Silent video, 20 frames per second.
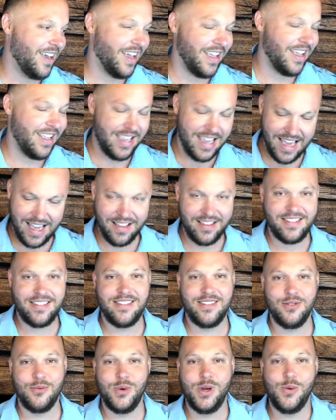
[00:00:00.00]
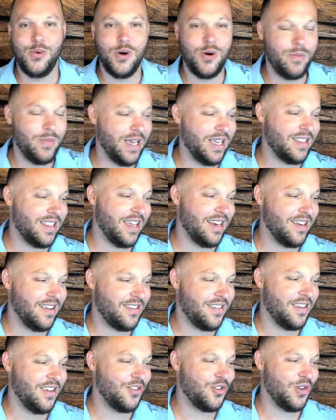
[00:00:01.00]
and yes, we will make that
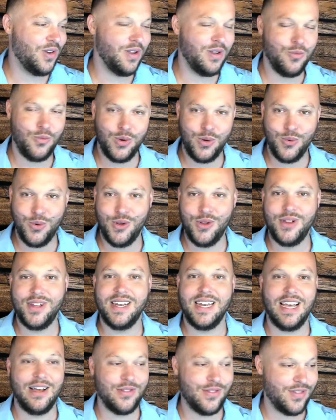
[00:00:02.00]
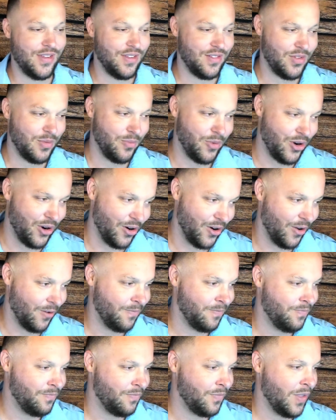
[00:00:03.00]
decision and we will announce it tomorrow.
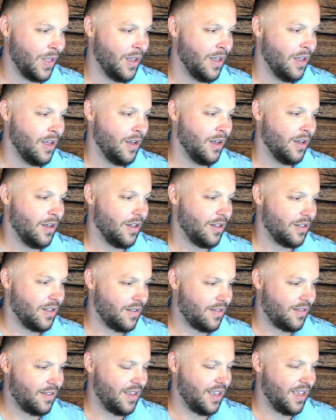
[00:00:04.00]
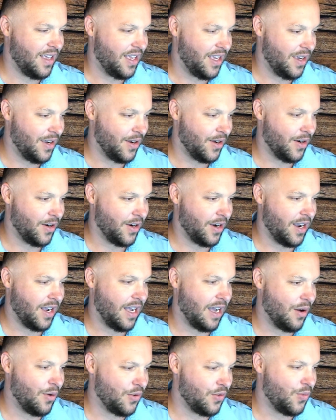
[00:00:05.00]
Let's see here. I
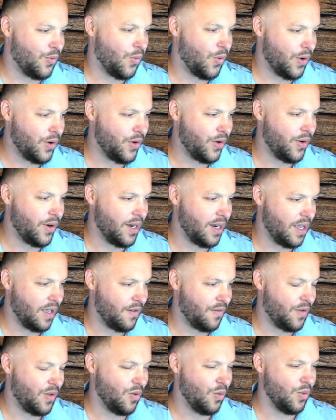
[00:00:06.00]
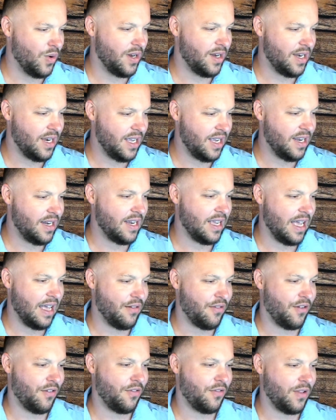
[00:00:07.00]
was wondering if you would need to have a
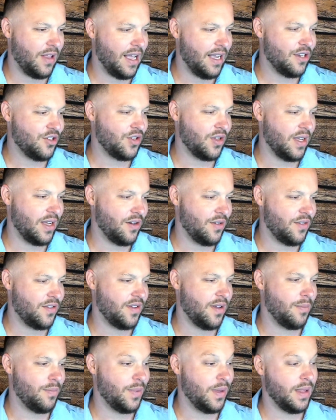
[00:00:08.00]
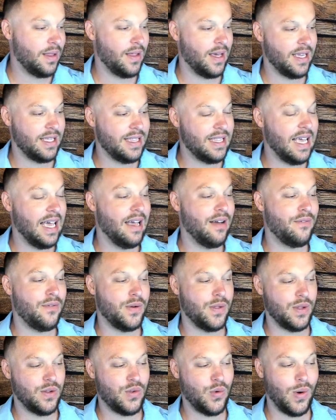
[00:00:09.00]
flashlight or something like that for the
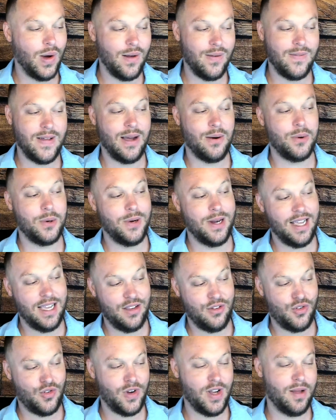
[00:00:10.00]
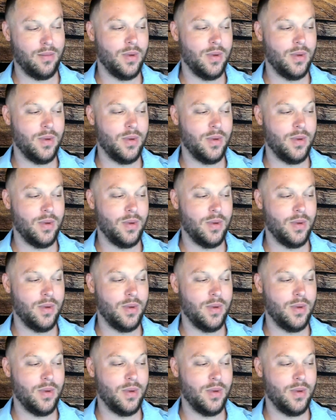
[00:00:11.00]
12 hour night trip.